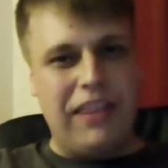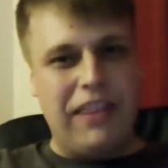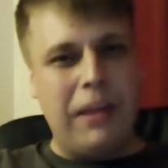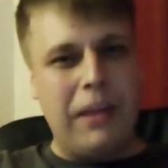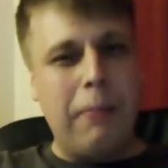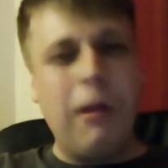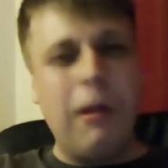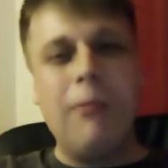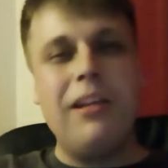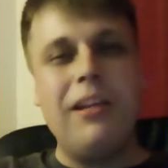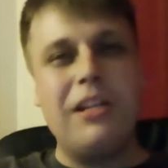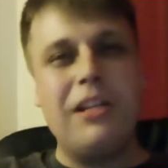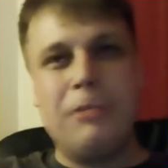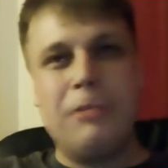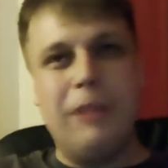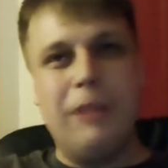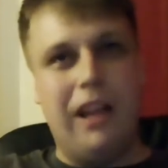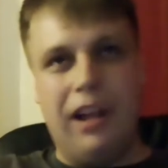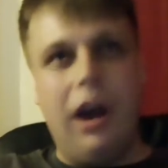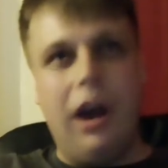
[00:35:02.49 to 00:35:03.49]
They'll probably just be
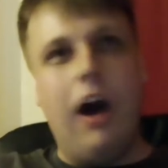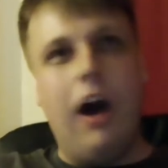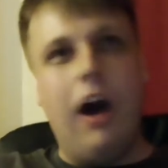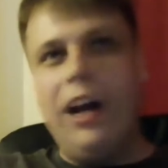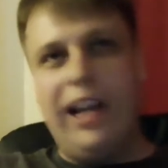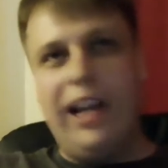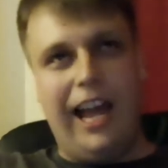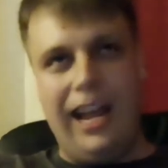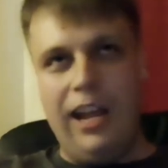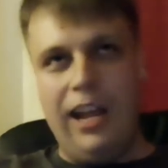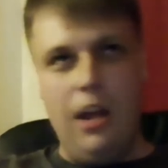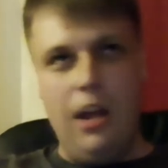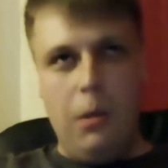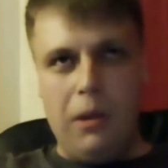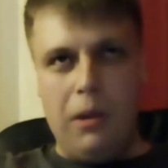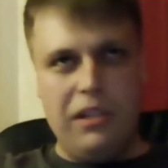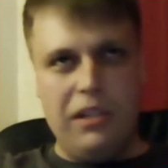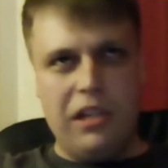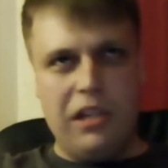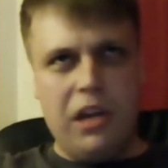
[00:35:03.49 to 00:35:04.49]
like, oh, okay,
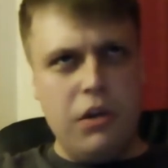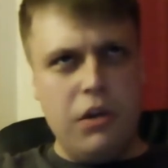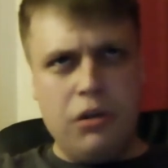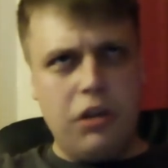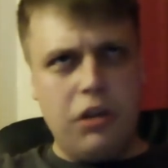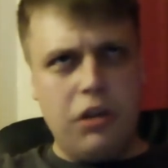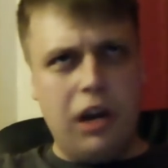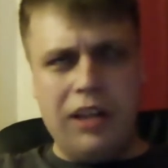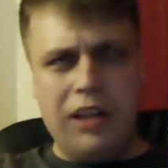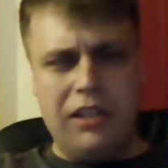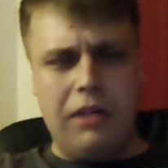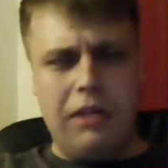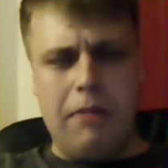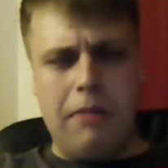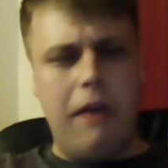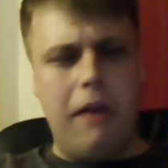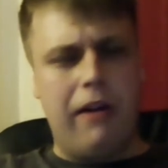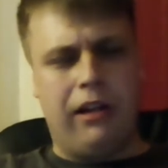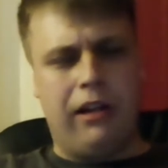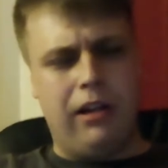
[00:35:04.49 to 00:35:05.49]
well, it's $100 in
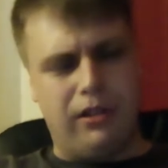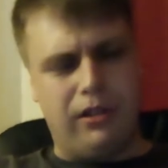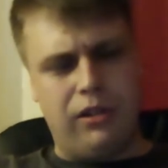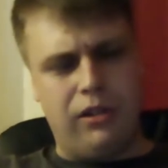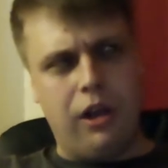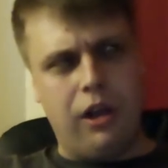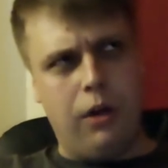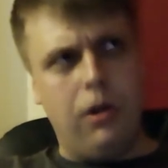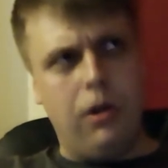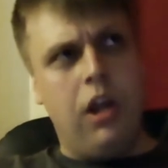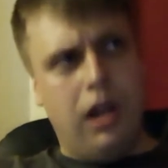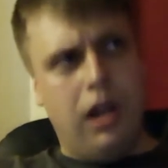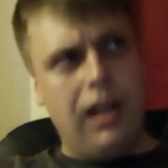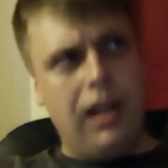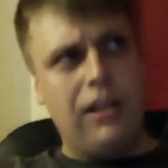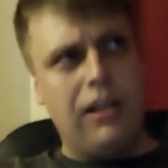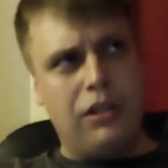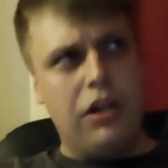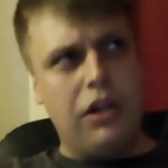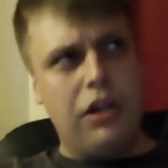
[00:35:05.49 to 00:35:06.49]
America, so
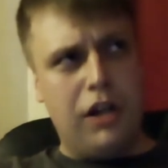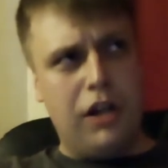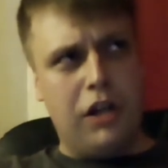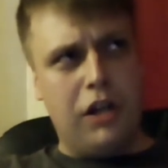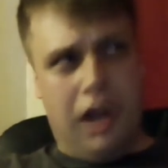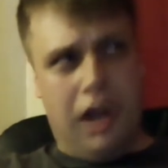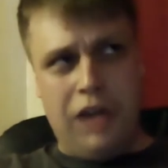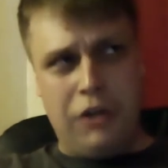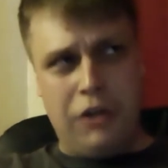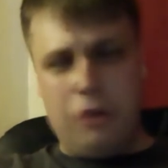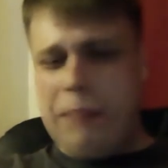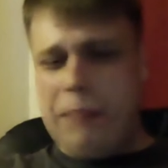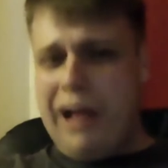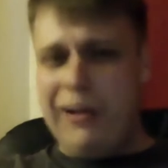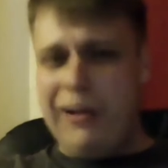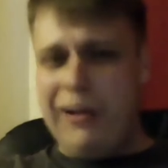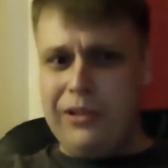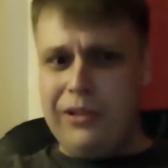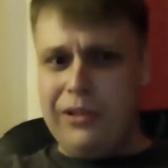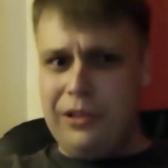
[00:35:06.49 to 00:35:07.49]
let's charge
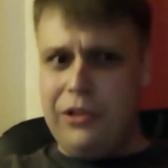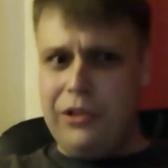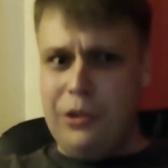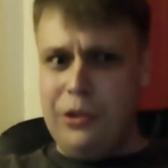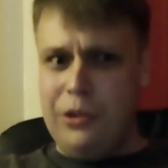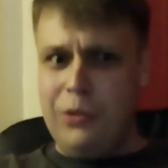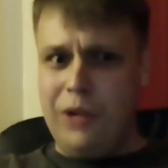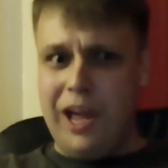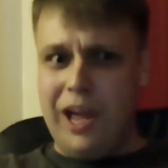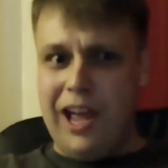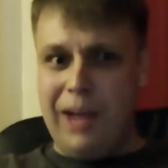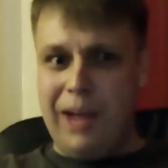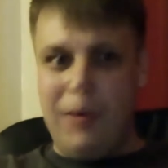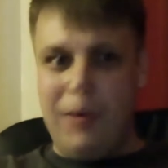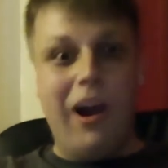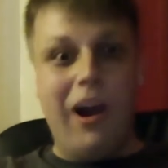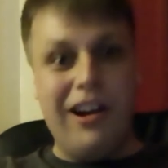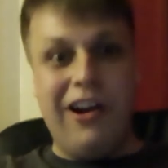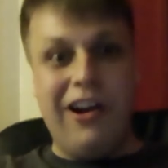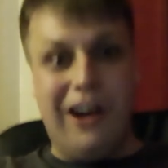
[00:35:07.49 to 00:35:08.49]
£100 in the UK.
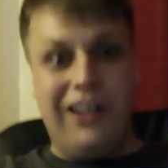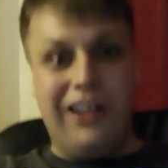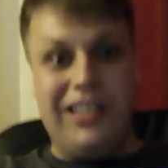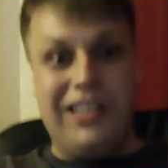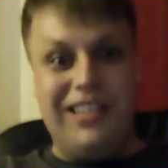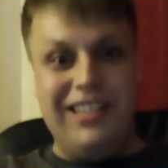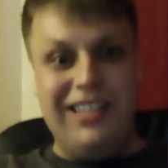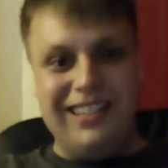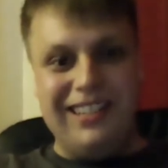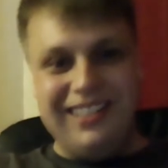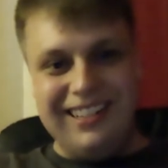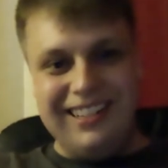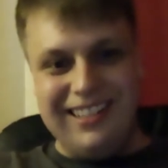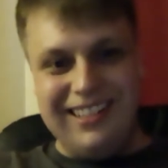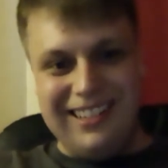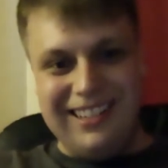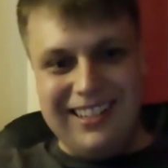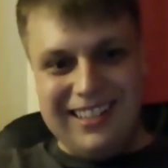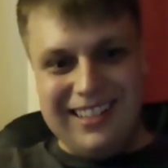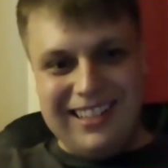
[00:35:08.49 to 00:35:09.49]
Why not?
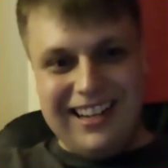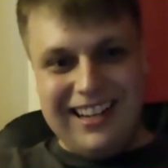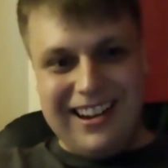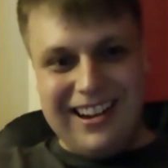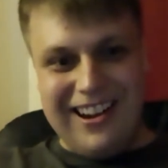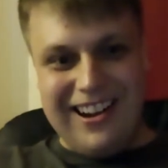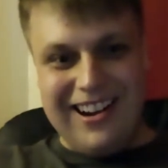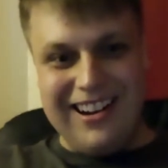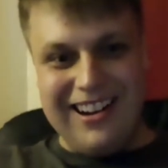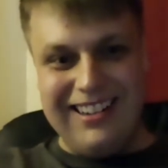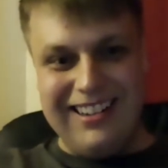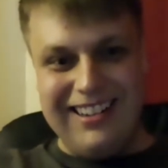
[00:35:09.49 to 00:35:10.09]
You know?